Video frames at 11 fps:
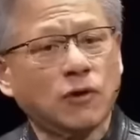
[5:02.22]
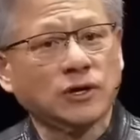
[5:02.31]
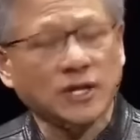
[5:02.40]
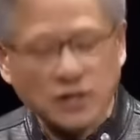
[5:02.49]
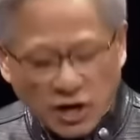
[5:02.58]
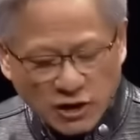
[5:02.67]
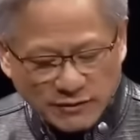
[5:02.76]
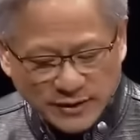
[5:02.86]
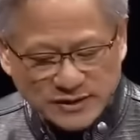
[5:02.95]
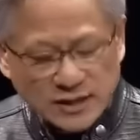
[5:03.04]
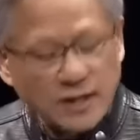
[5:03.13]
for the
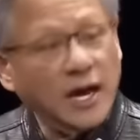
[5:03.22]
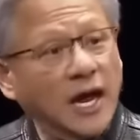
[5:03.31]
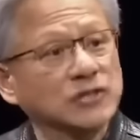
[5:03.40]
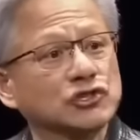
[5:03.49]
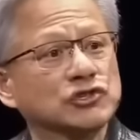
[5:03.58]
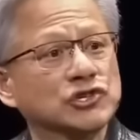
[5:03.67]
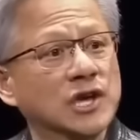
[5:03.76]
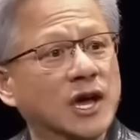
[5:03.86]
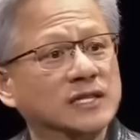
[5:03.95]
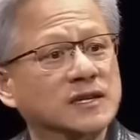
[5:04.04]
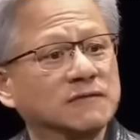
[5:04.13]
current
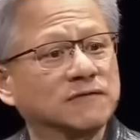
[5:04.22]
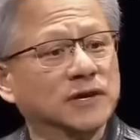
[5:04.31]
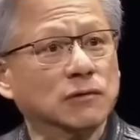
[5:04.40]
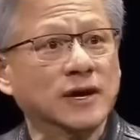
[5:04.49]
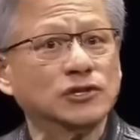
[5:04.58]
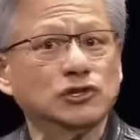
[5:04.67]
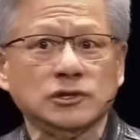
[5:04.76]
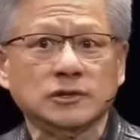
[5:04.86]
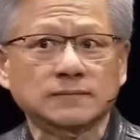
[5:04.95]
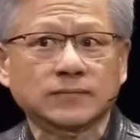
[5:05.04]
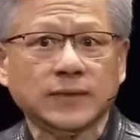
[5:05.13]
HGX
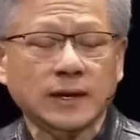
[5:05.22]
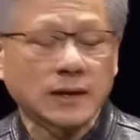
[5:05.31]
configuration.